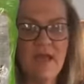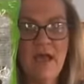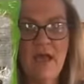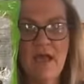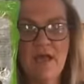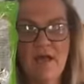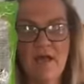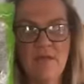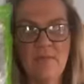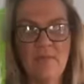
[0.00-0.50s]

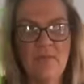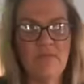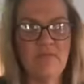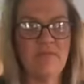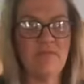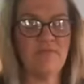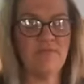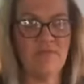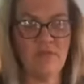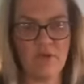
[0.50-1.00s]

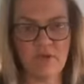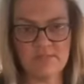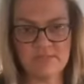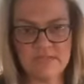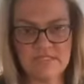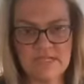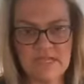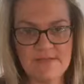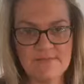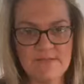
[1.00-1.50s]
The farm
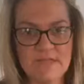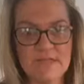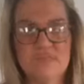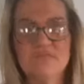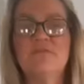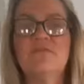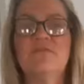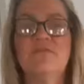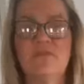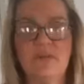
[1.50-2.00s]
salmon is
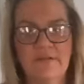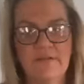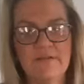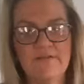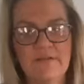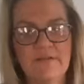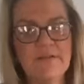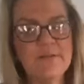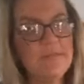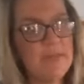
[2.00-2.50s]
very,
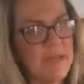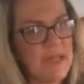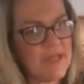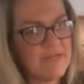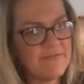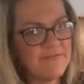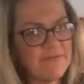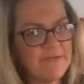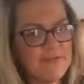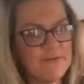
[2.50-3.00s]
very
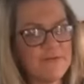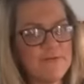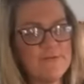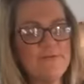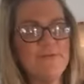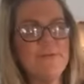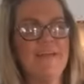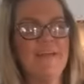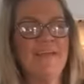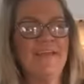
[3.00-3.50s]
bad for you.
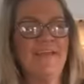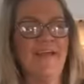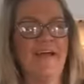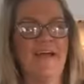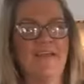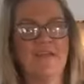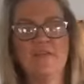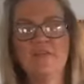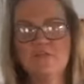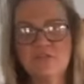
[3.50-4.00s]

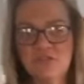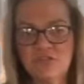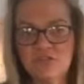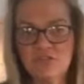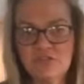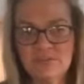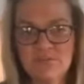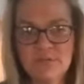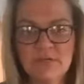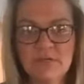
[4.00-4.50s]
I know it's
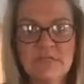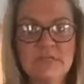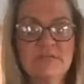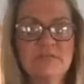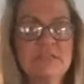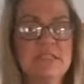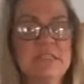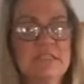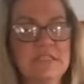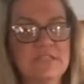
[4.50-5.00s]
cheaper, I know
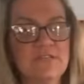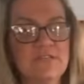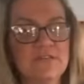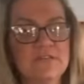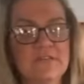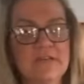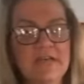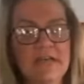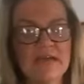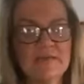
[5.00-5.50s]
it's easier to
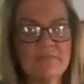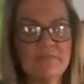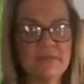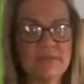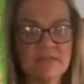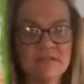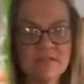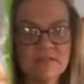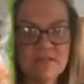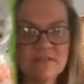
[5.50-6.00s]
get,
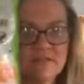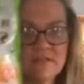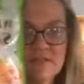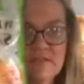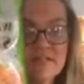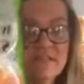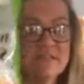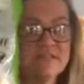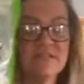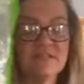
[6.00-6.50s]
but
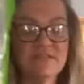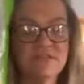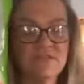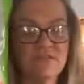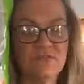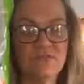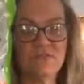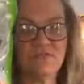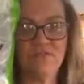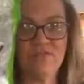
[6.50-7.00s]
this is
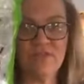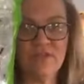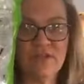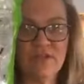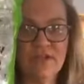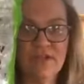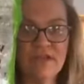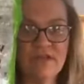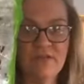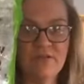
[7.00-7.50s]

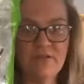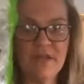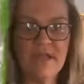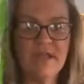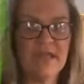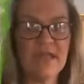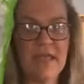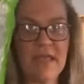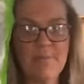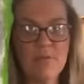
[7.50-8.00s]
really a
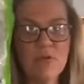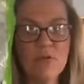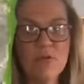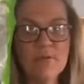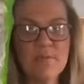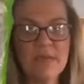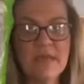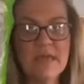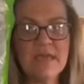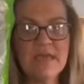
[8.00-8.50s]
great Cape
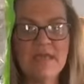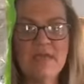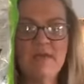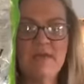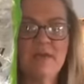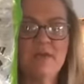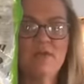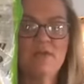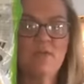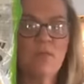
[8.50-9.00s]
Gourmet
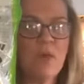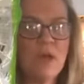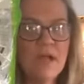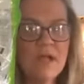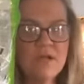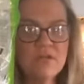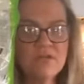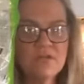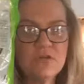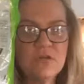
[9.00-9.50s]

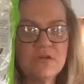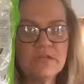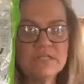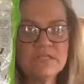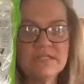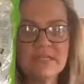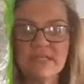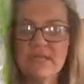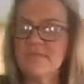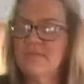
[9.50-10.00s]
wild caught
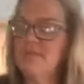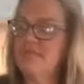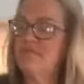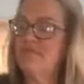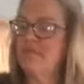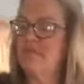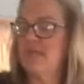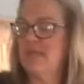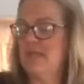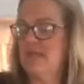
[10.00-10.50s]
salmon
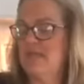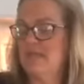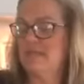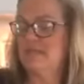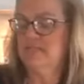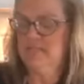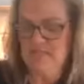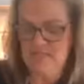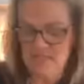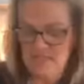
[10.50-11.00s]

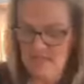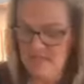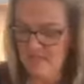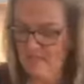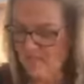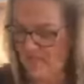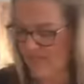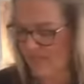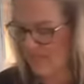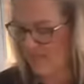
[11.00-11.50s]
fillets.
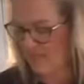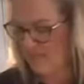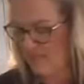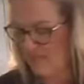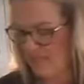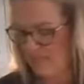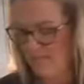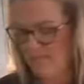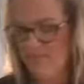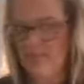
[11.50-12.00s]
They
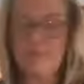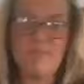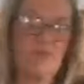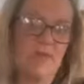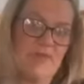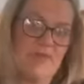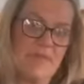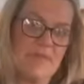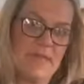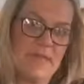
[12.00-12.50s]
come, I
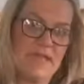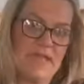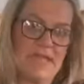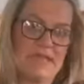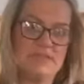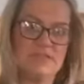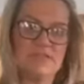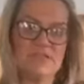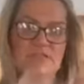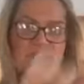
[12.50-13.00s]
brought the bag
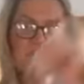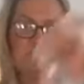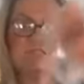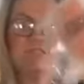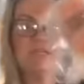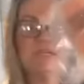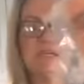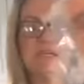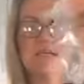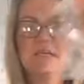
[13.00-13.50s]
out so you could
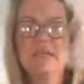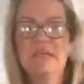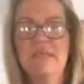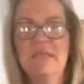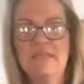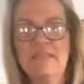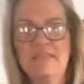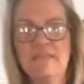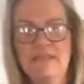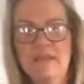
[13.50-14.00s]
see,
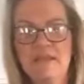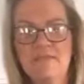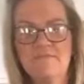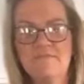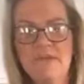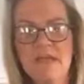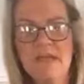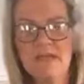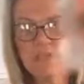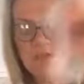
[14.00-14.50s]
they come
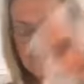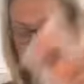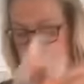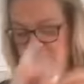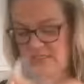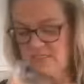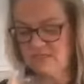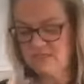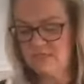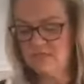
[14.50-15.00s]
vacuum
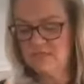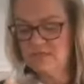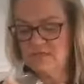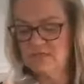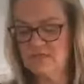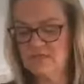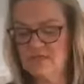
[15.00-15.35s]
sealed.